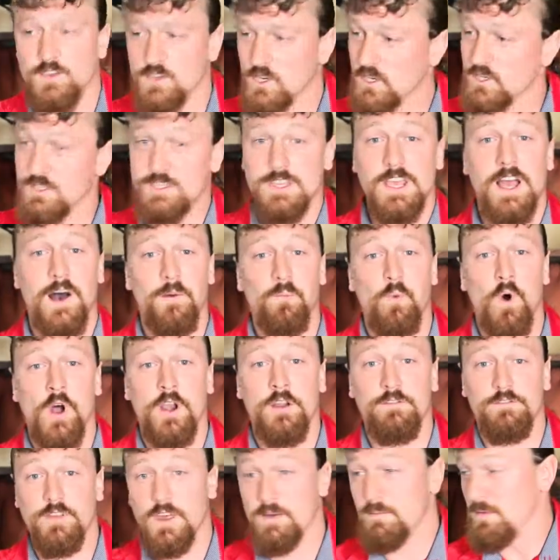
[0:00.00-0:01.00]
As you can see, I'm
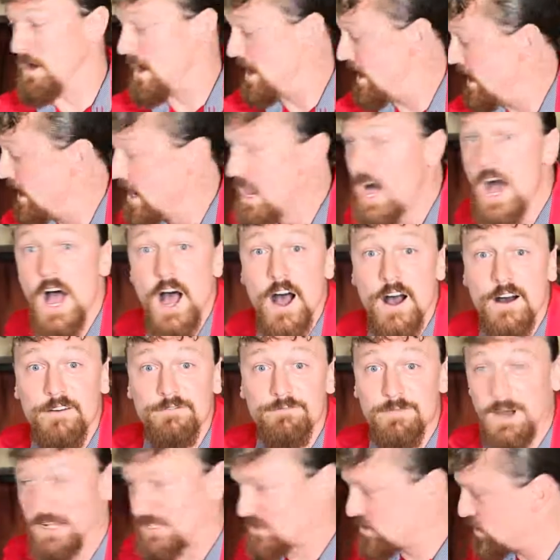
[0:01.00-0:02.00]
one of them. I
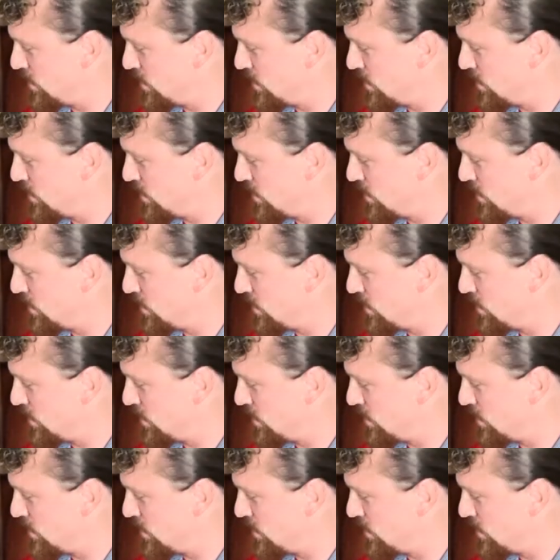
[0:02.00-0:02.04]
love my